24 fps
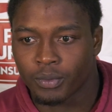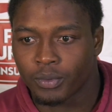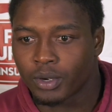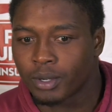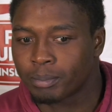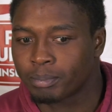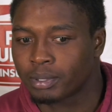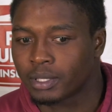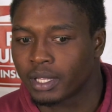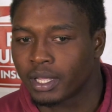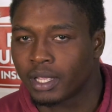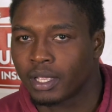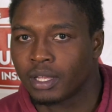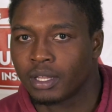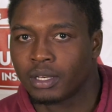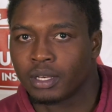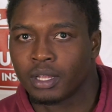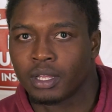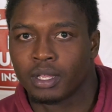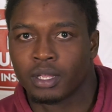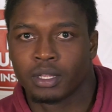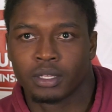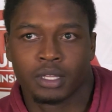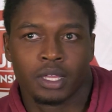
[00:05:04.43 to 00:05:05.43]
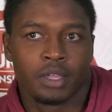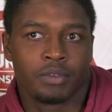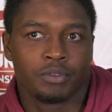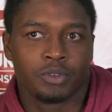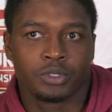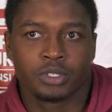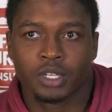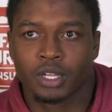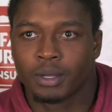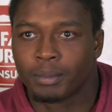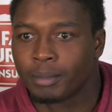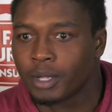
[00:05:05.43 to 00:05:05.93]
one play and then give you
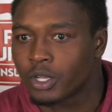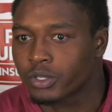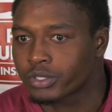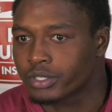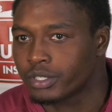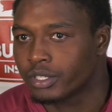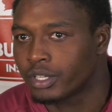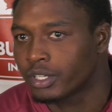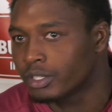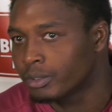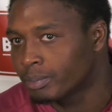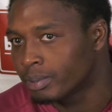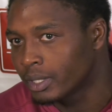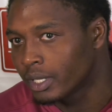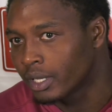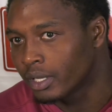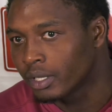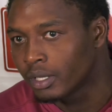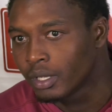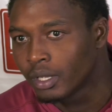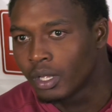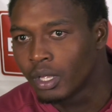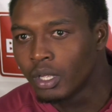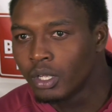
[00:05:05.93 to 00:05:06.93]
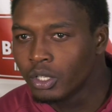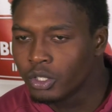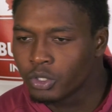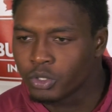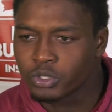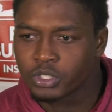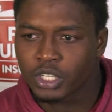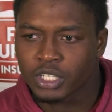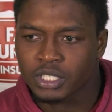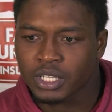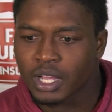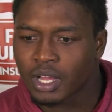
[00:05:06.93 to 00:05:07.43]
something else another play. You
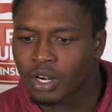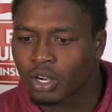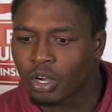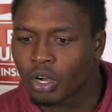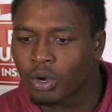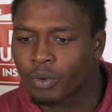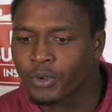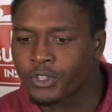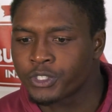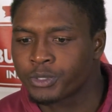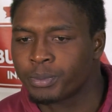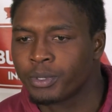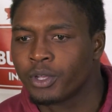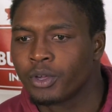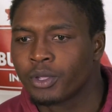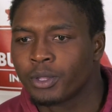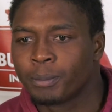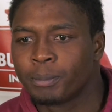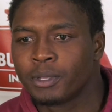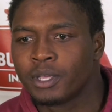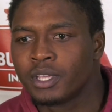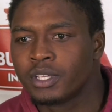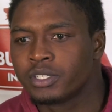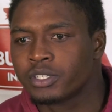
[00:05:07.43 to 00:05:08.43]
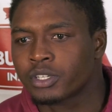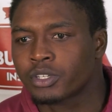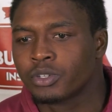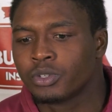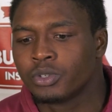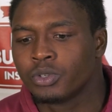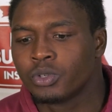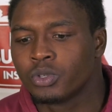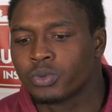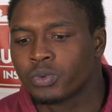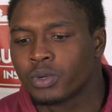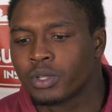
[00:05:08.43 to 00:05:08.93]
just got to always be on your P's and
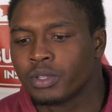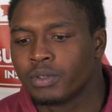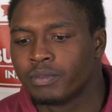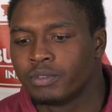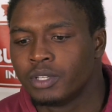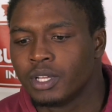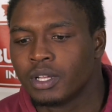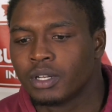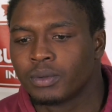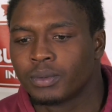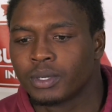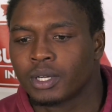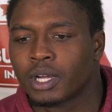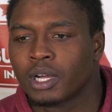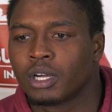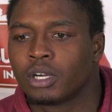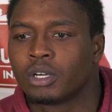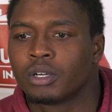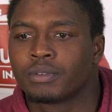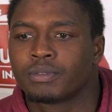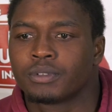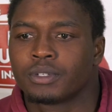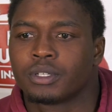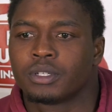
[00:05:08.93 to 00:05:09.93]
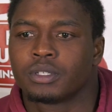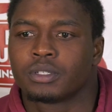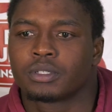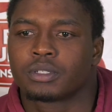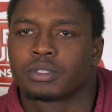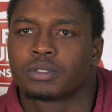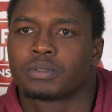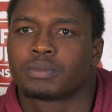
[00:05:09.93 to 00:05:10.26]
Q's when you're dealing with our offense.